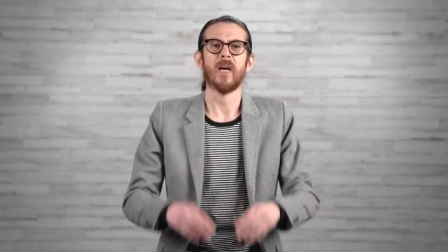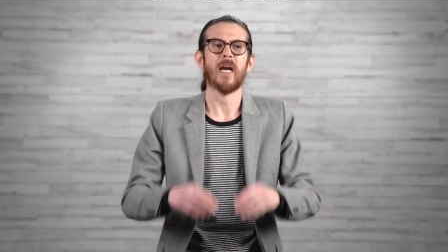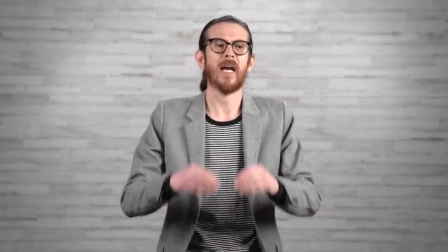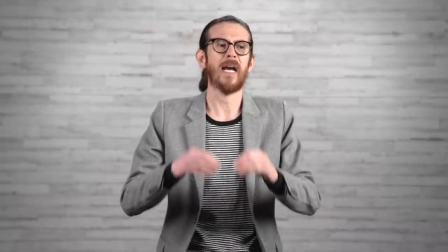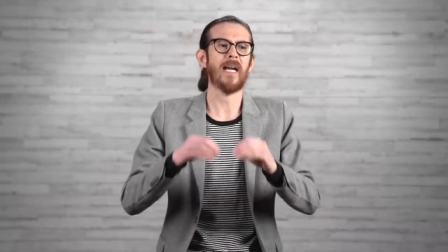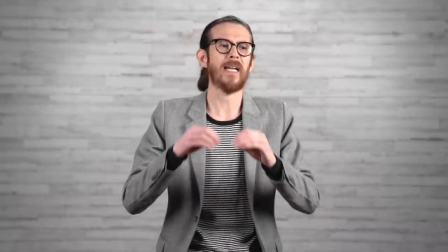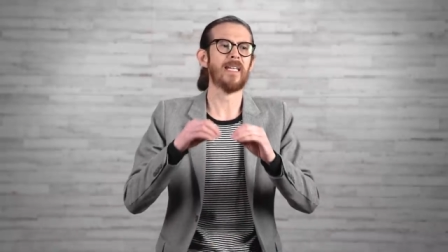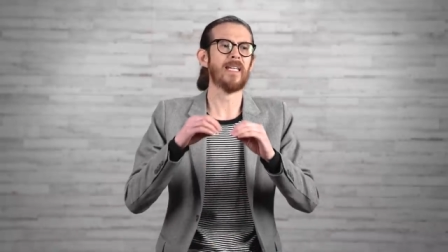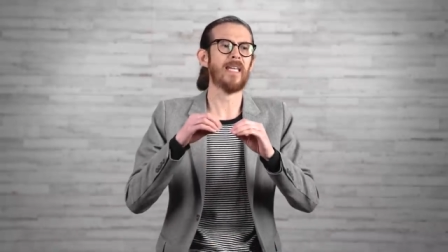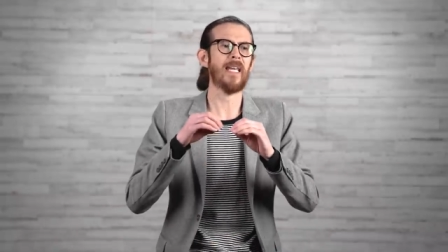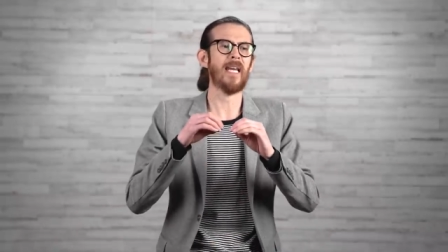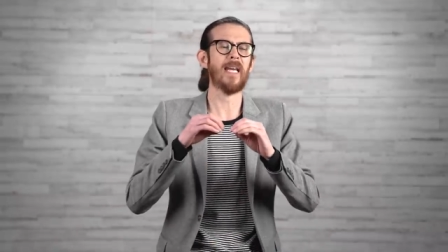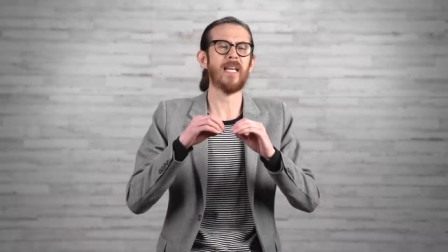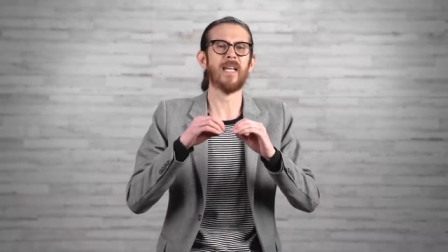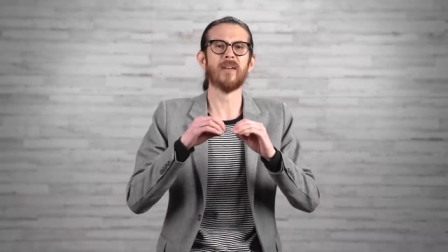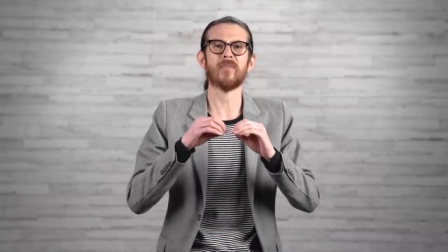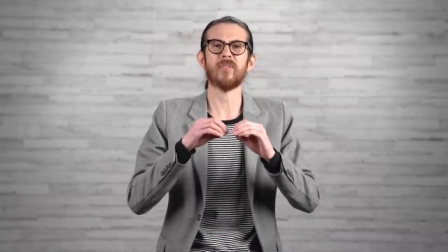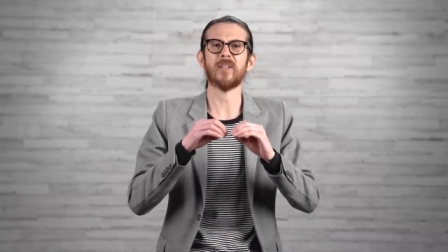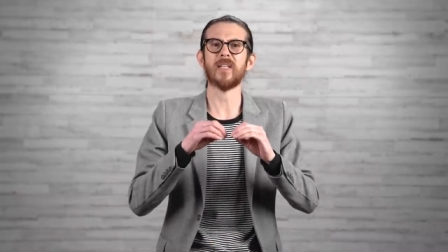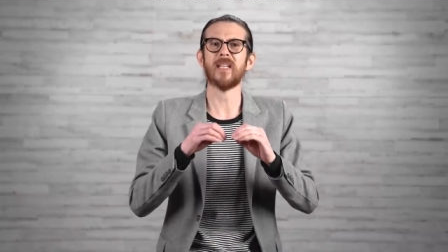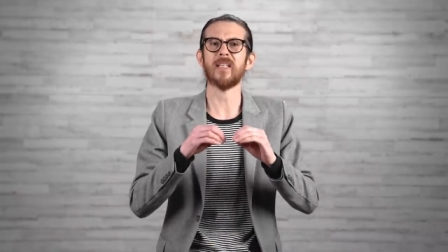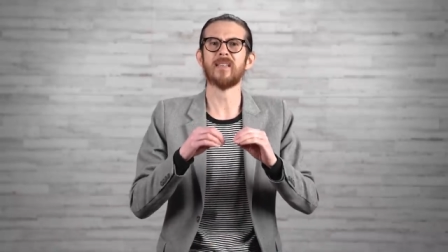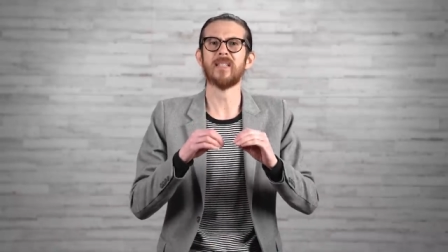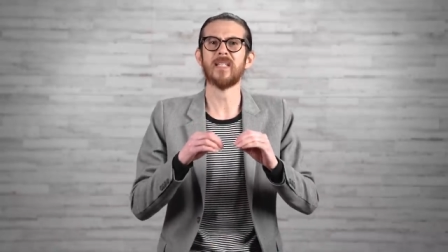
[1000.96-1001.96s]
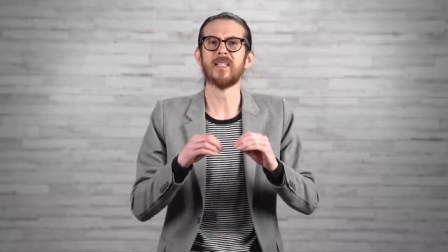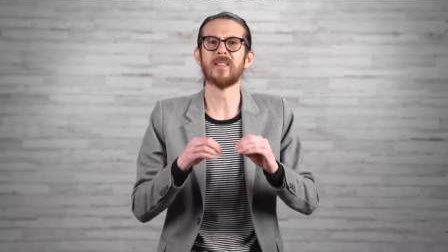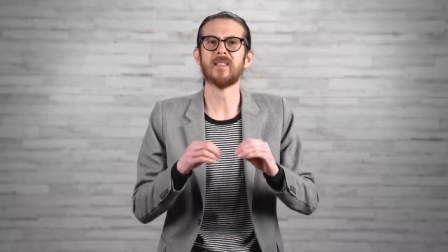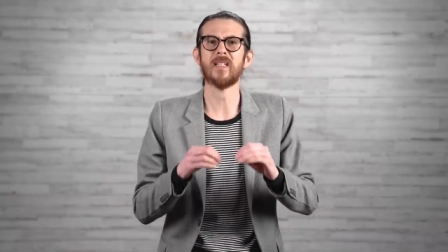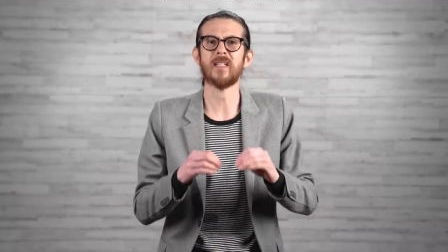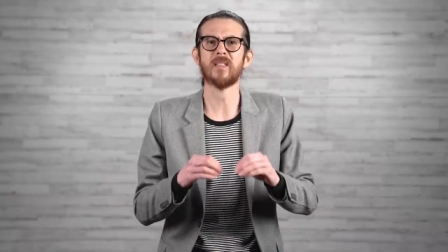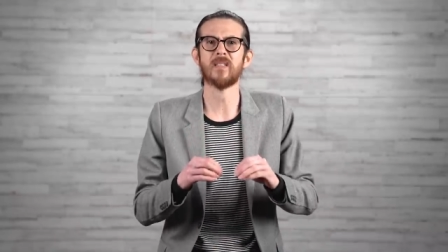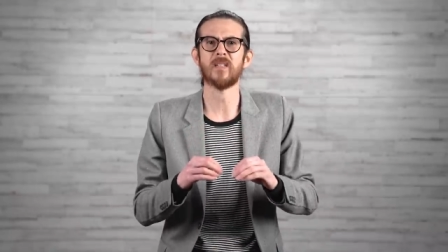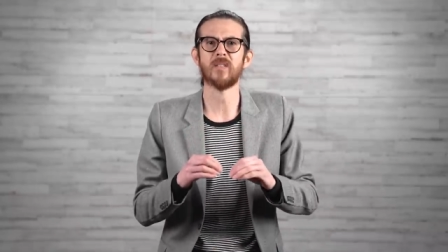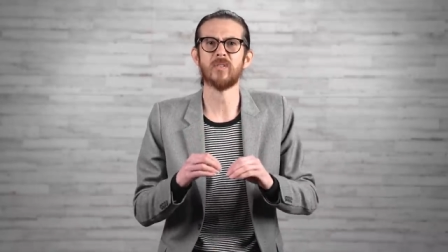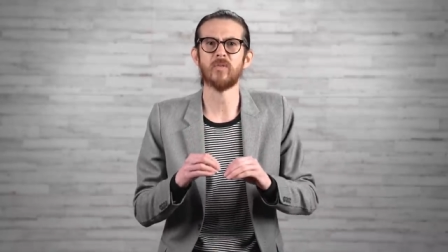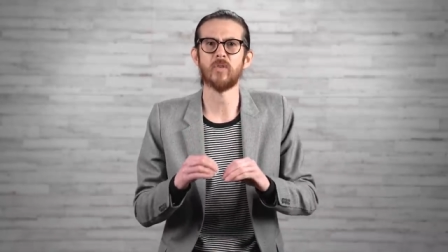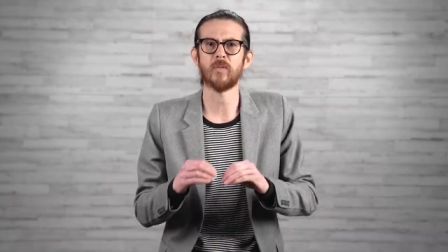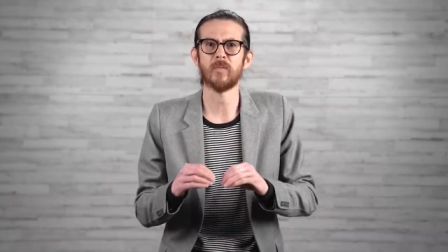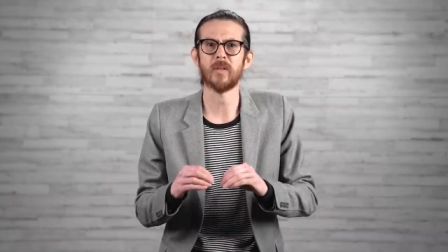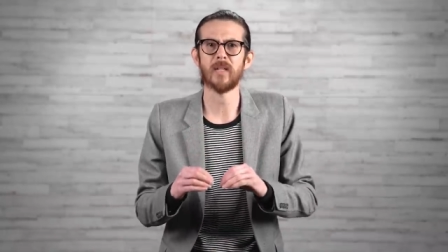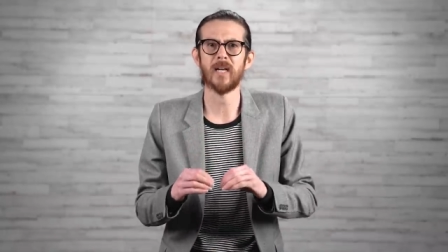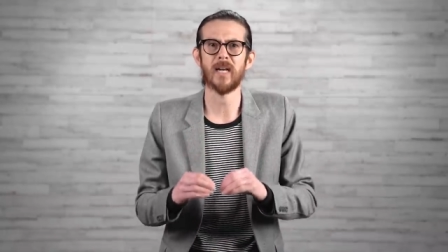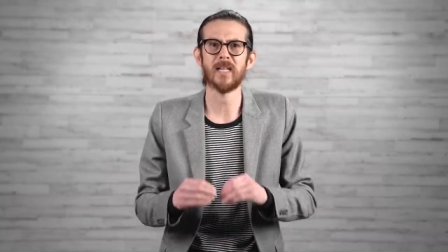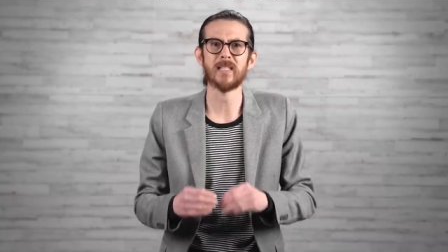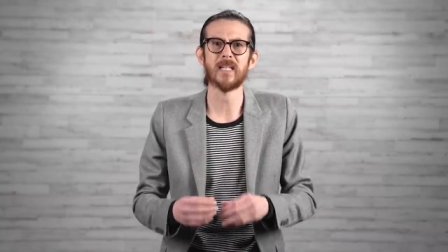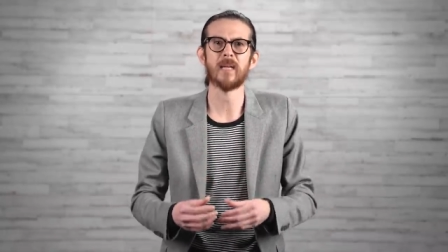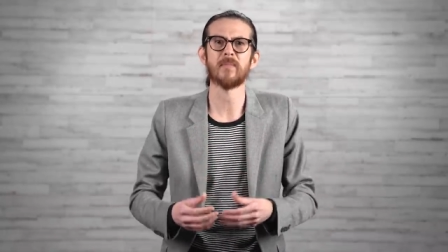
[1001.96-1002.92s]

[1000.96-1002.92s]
I can't ever get these things to normalize.